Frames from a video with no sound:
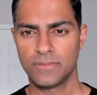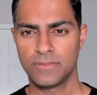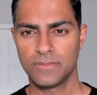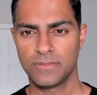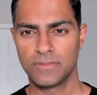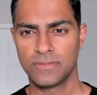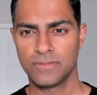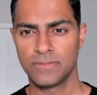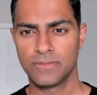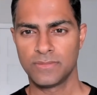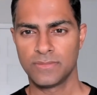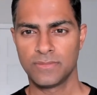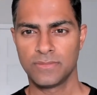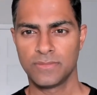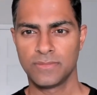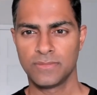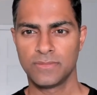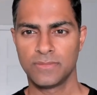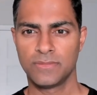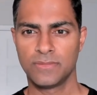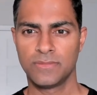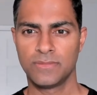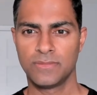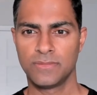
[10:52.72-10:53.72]

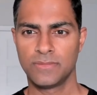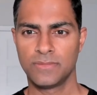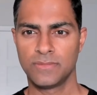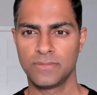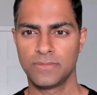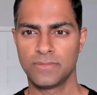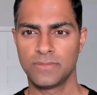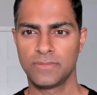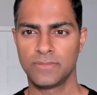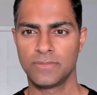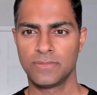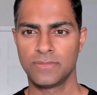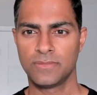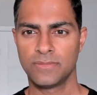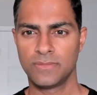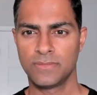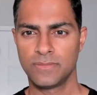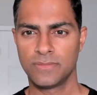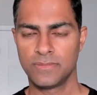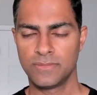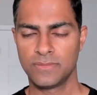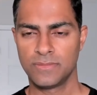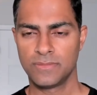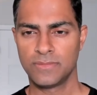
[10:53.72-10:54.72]

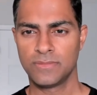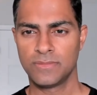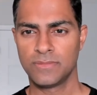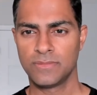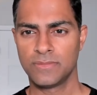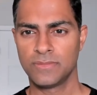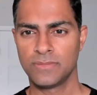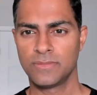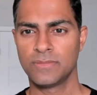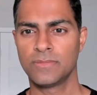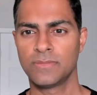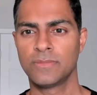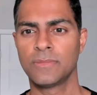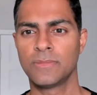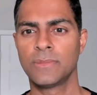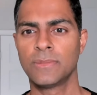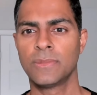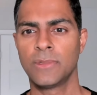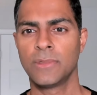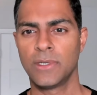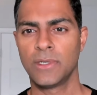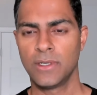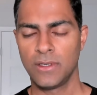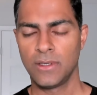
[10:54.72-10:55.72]

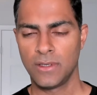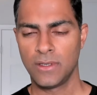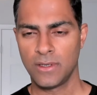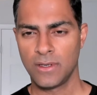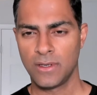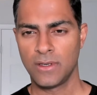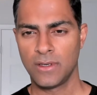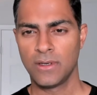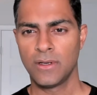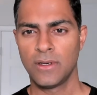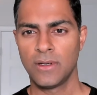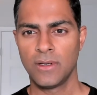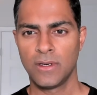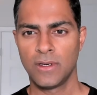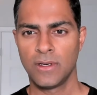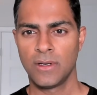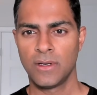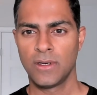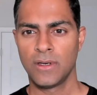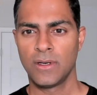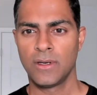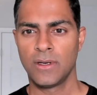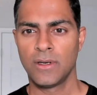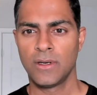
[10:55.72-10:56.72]

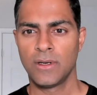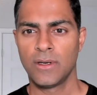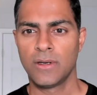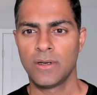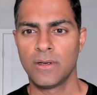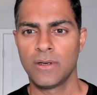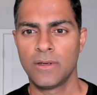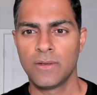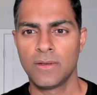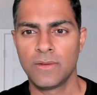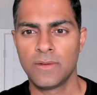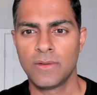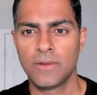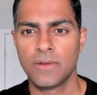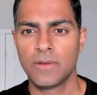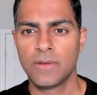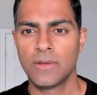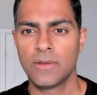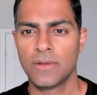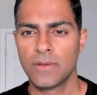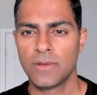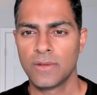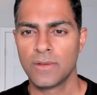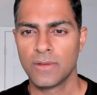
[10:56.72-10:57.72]

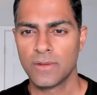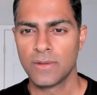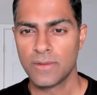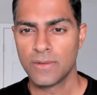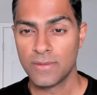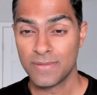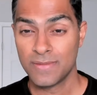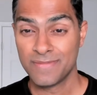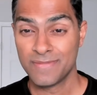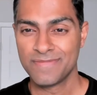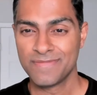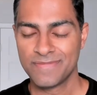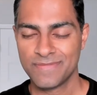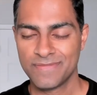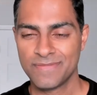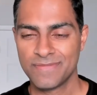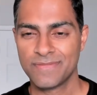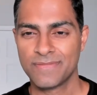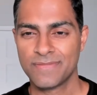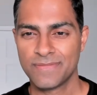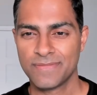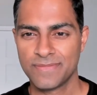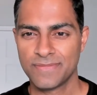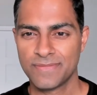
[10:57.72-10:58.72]

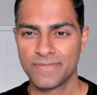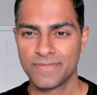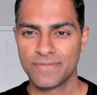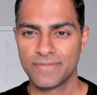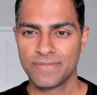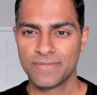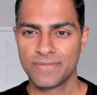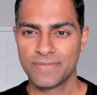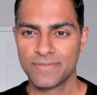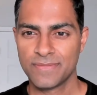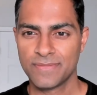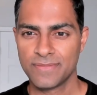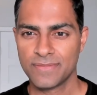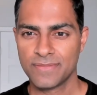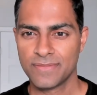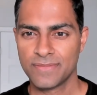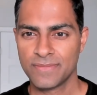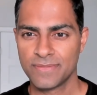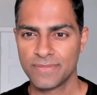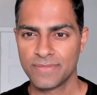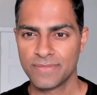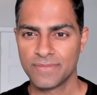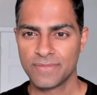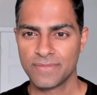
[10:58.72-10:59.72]

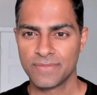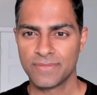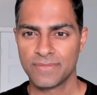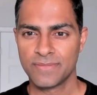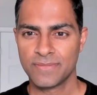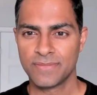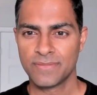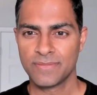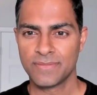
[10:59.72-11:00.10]
(not speaking)